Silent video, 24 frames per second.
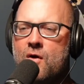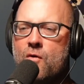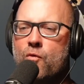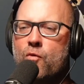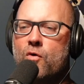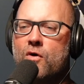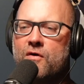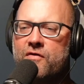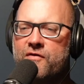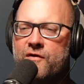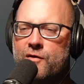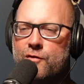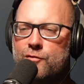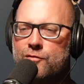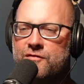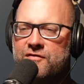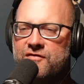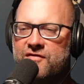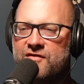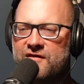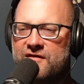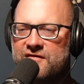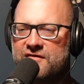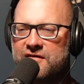well, there
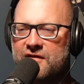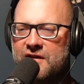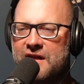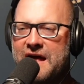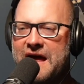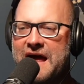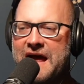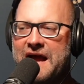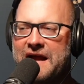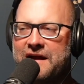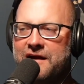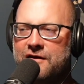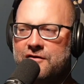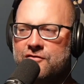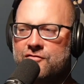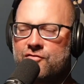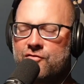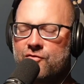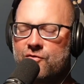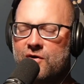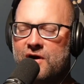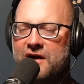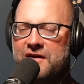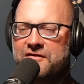was this lack of
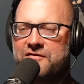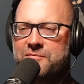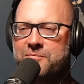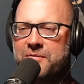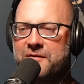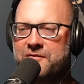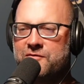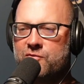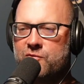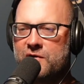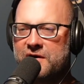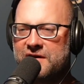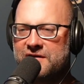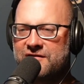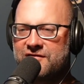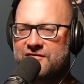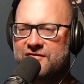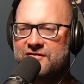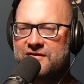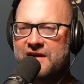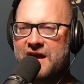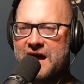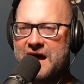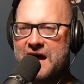trust between
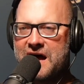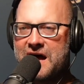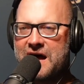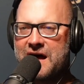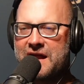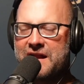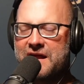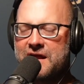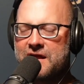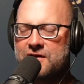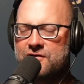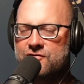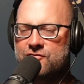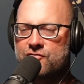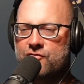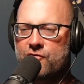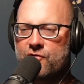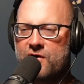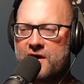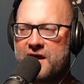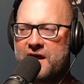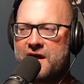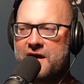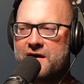Scott and
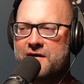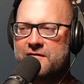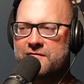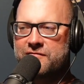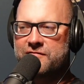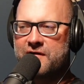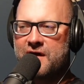Trev,